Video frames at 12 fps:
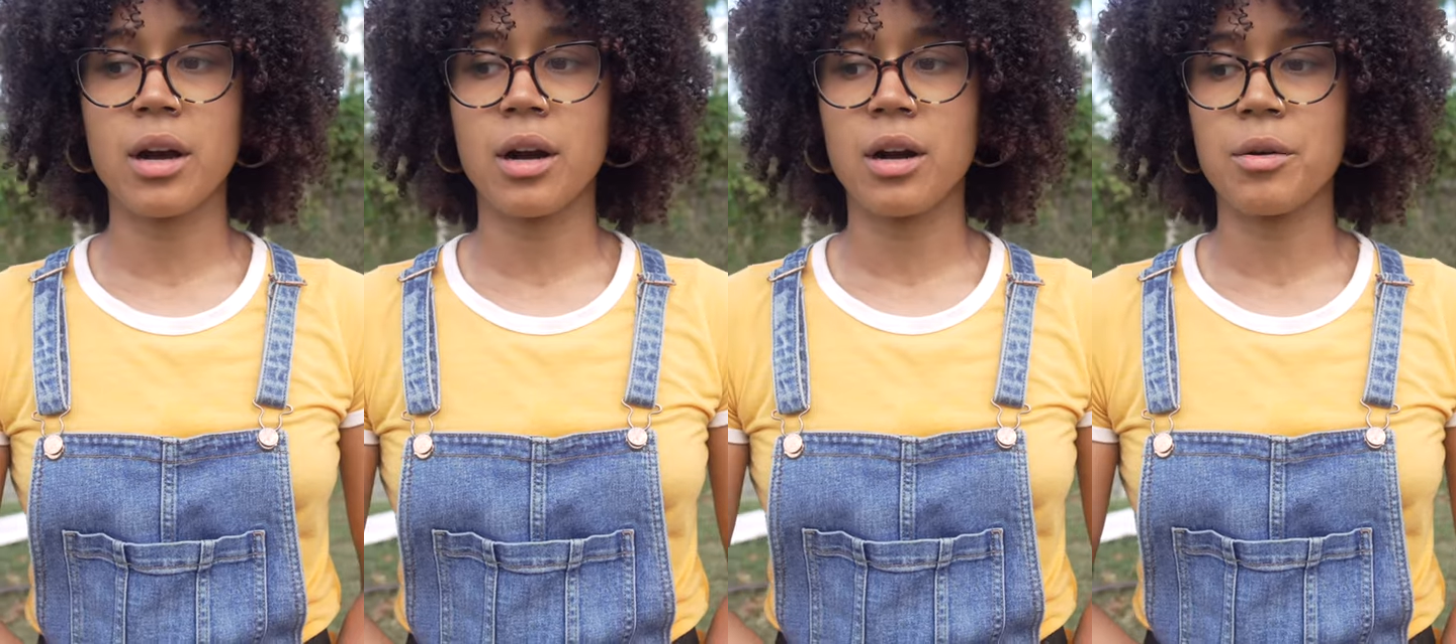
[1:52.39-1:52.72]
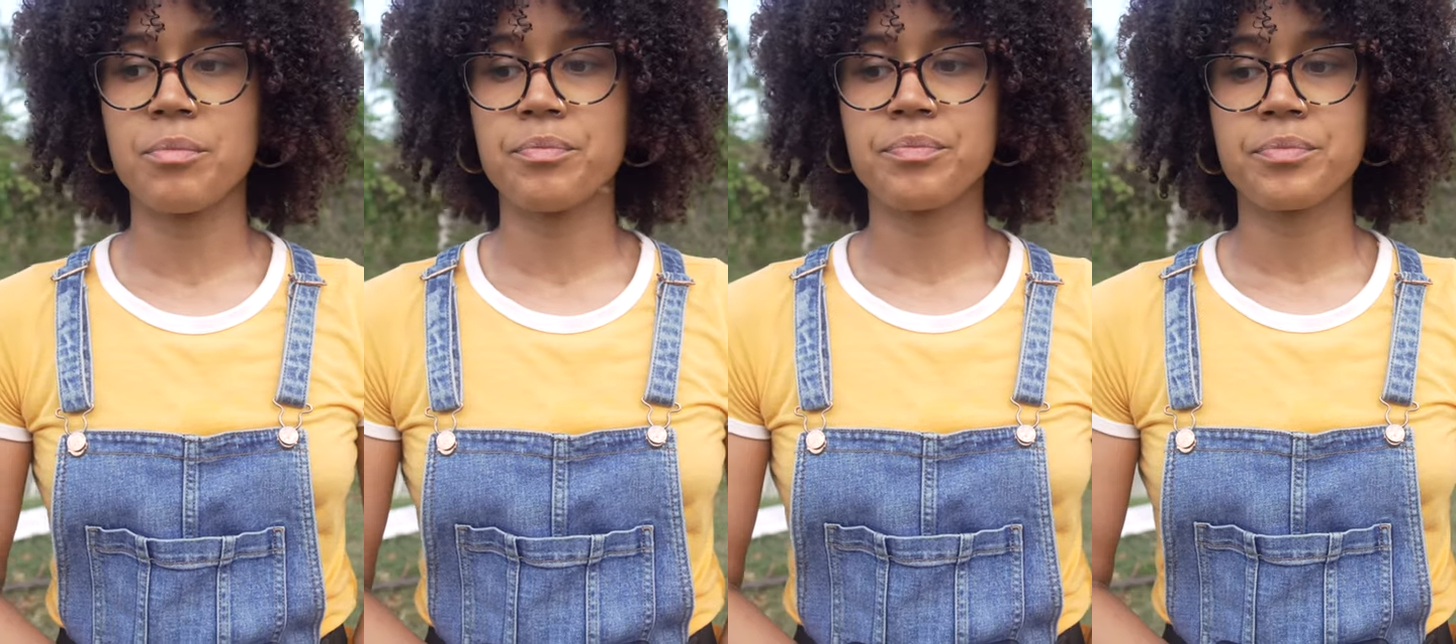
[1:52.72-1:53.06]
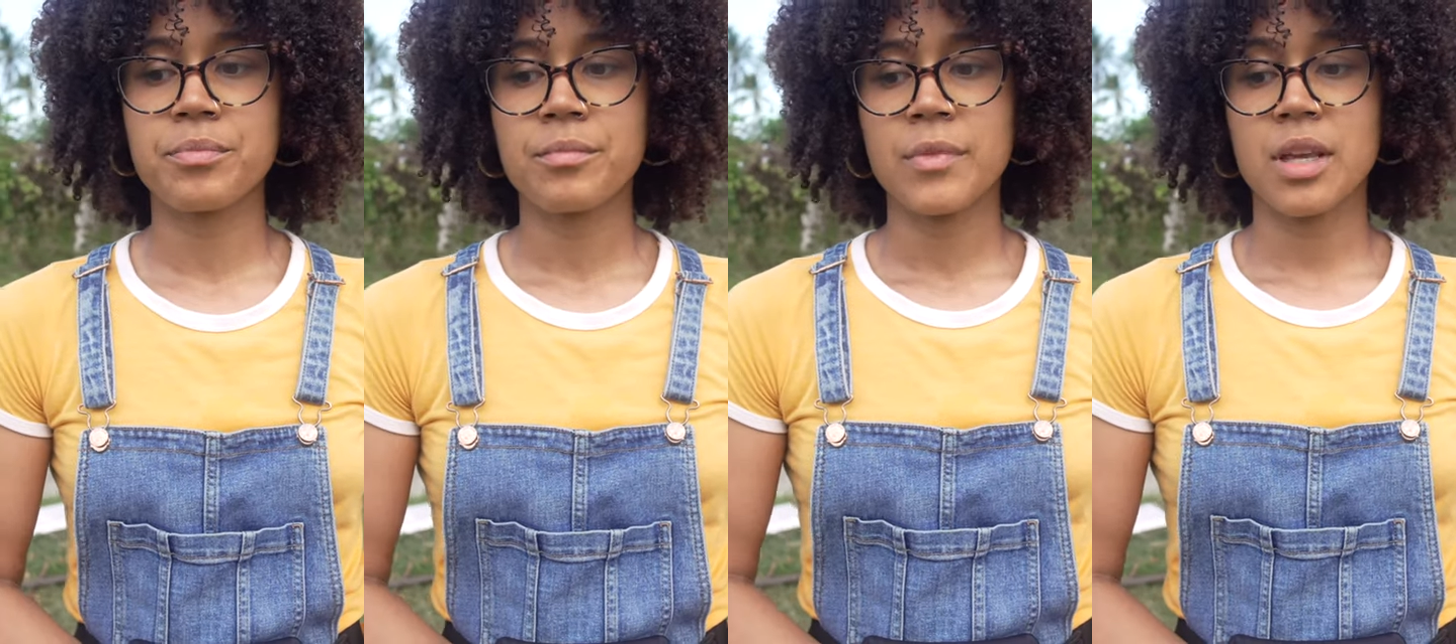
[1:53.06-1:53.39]
um,
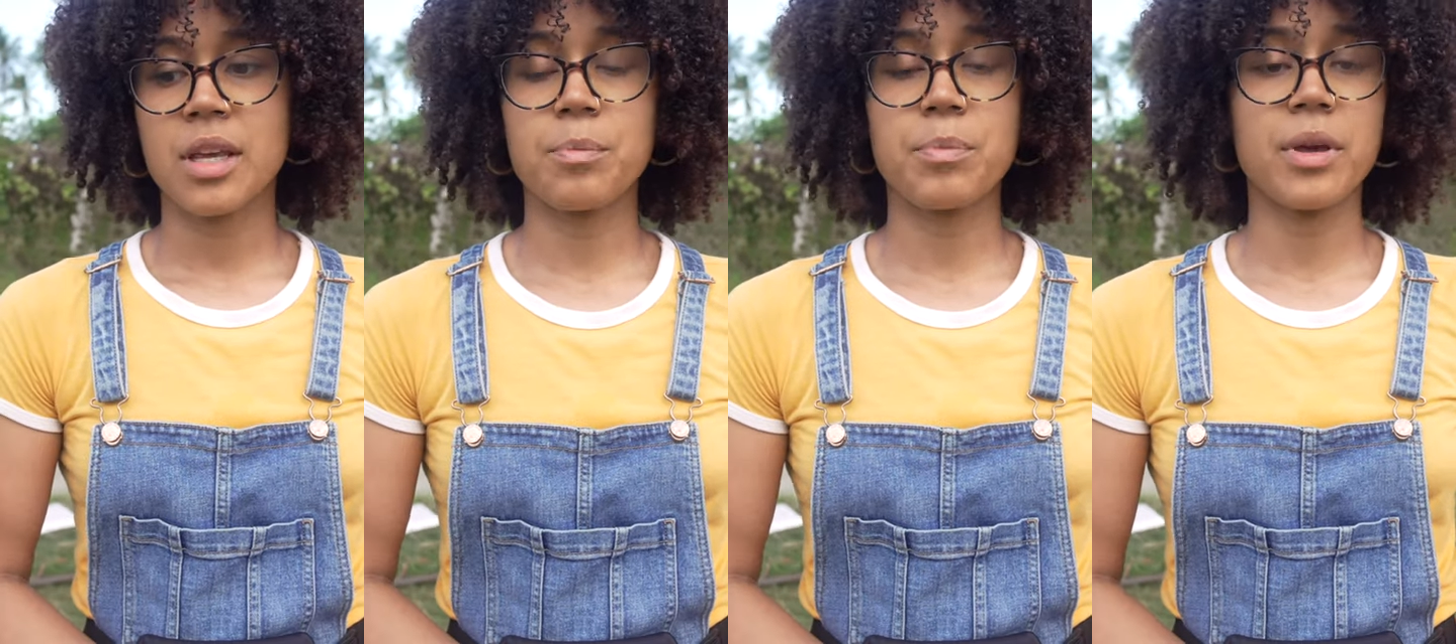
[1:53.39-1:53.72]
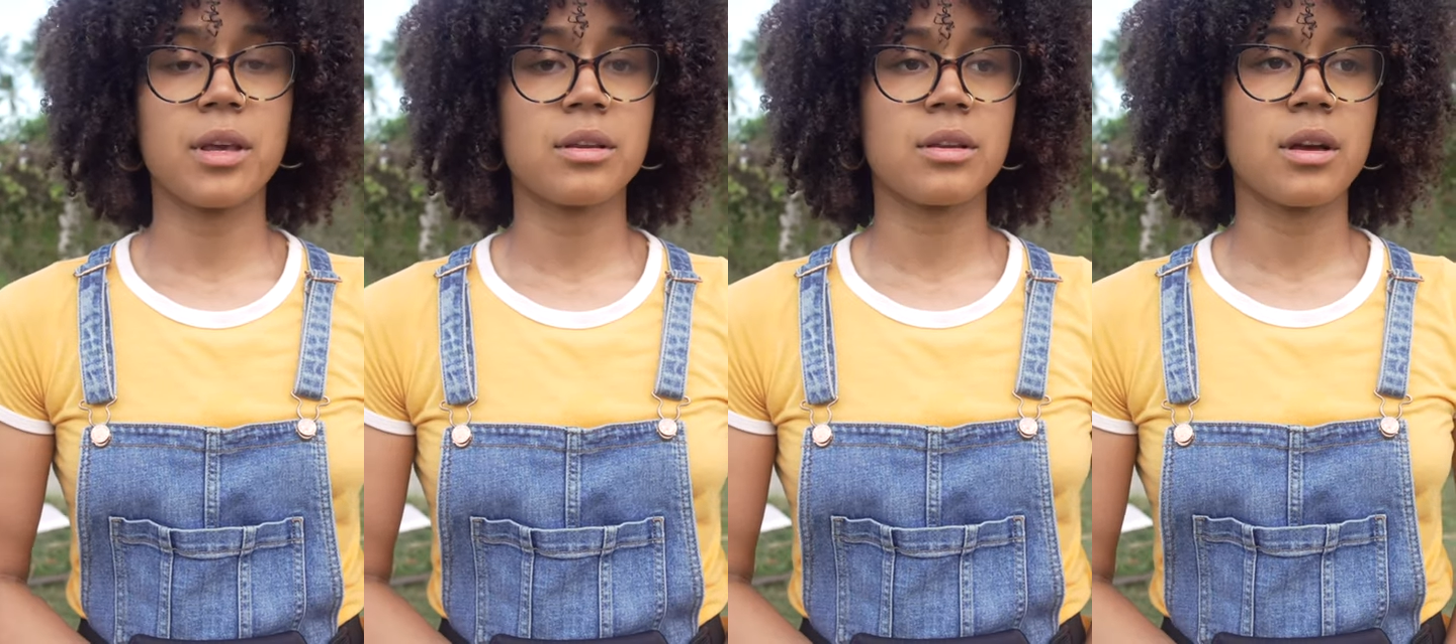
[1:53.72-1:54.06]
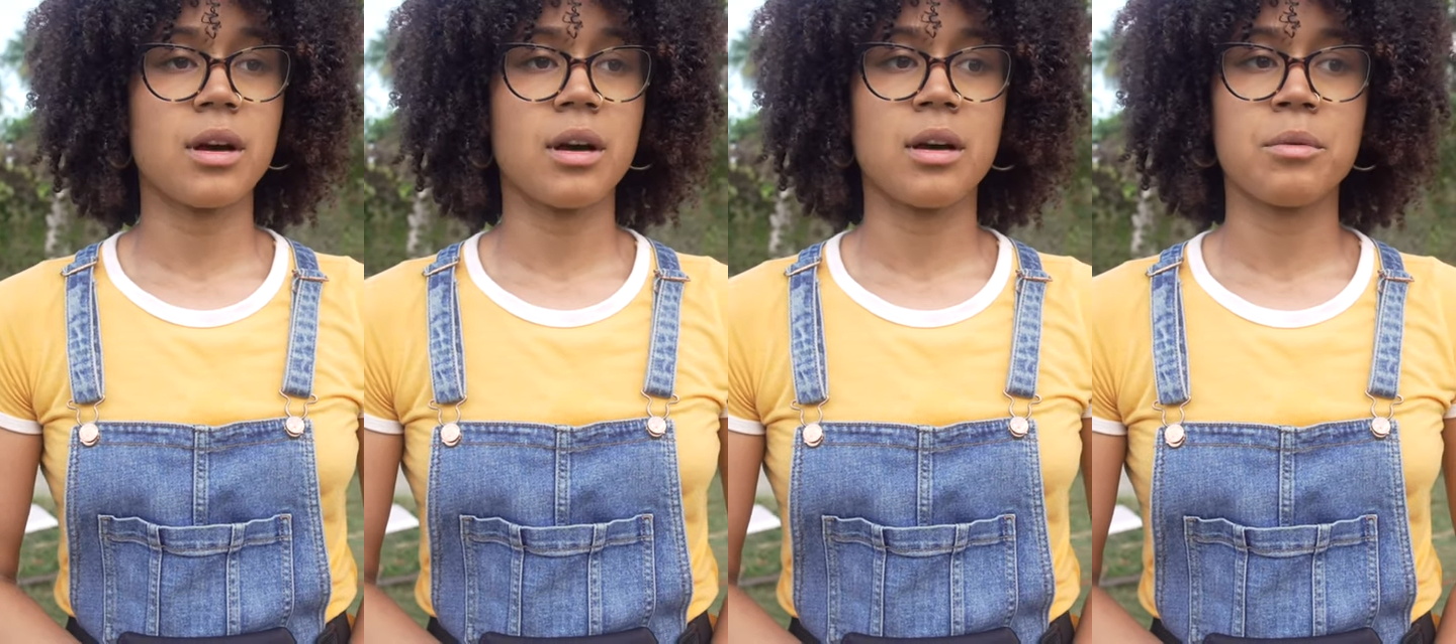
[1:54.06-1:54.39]
keeping
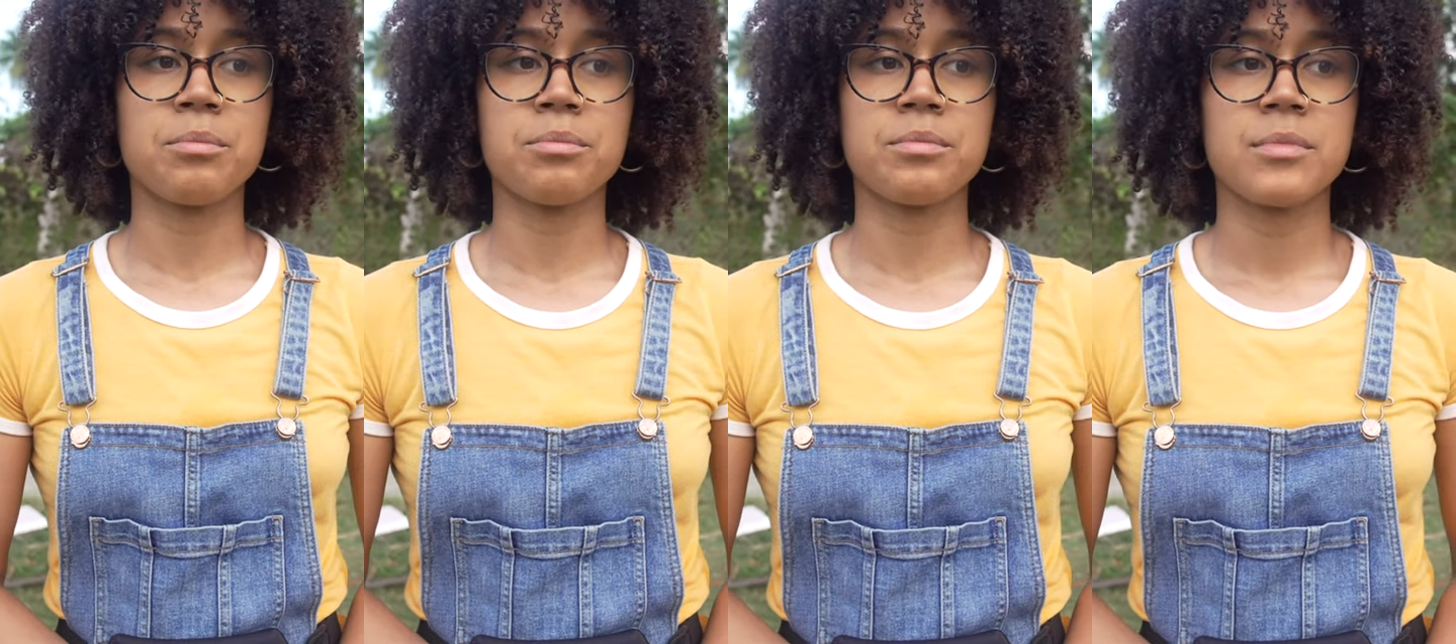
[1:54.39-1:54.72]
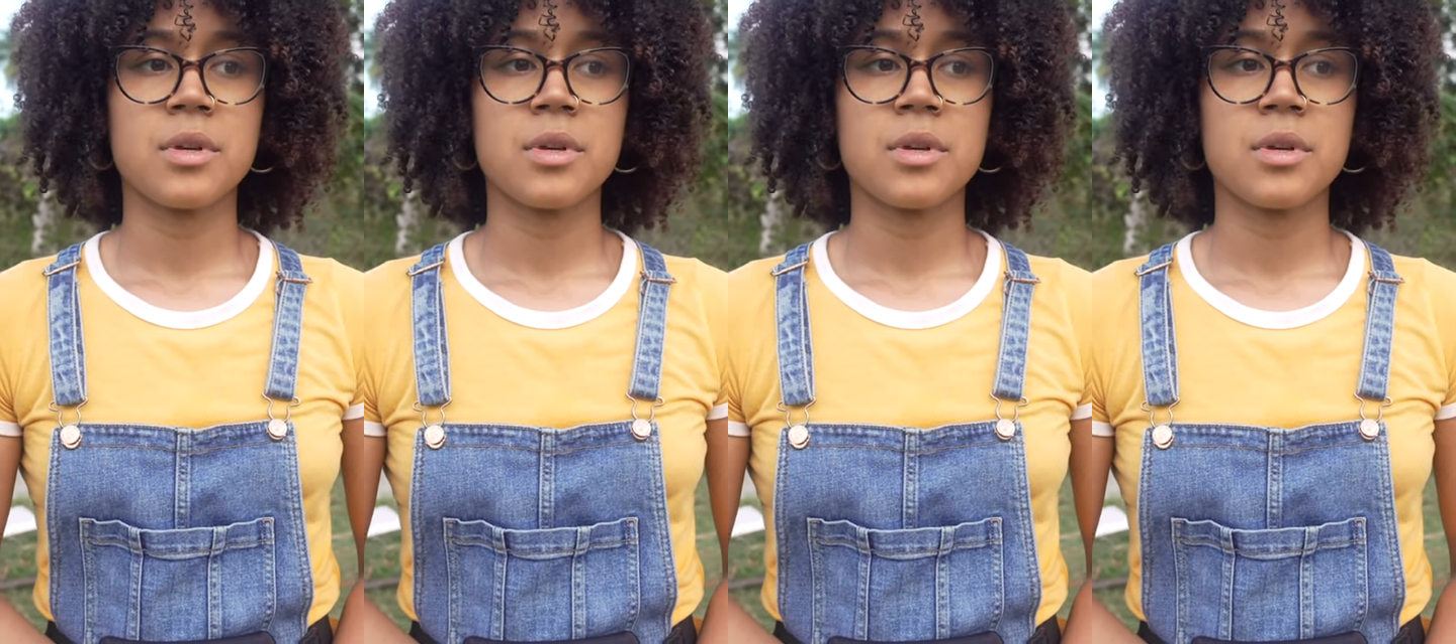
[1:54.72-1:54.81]
um,